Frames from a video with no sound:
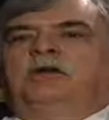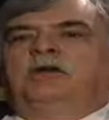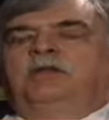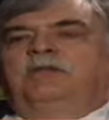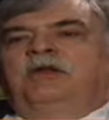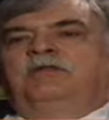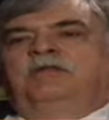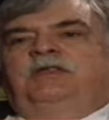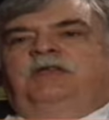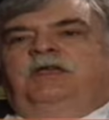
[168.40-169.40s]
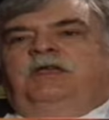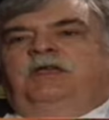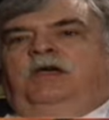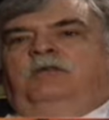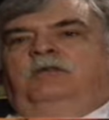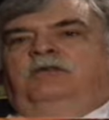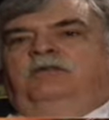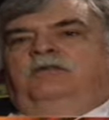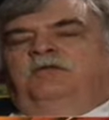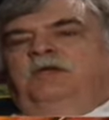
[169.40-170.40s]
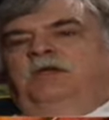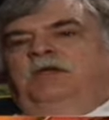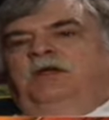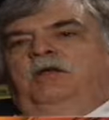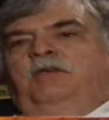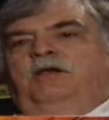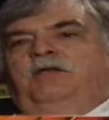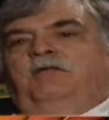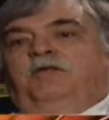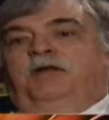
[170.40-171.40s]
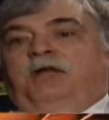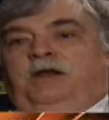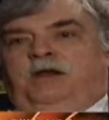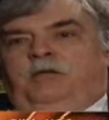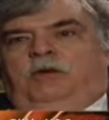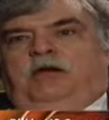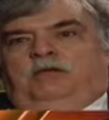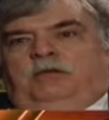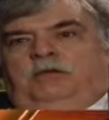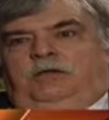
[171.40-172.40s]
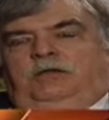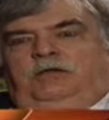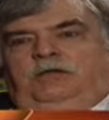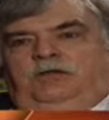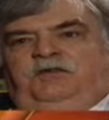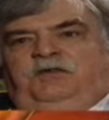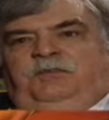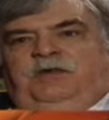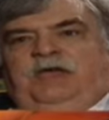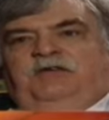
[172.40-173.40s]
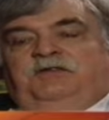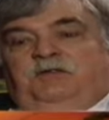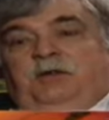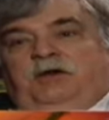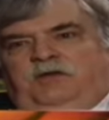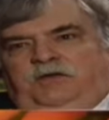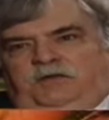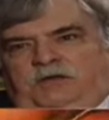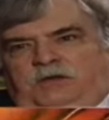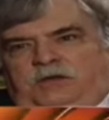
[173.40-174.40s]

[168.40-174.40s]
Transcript: only benefit that can come is if Turkey and Armenia forget about this past, as part of history.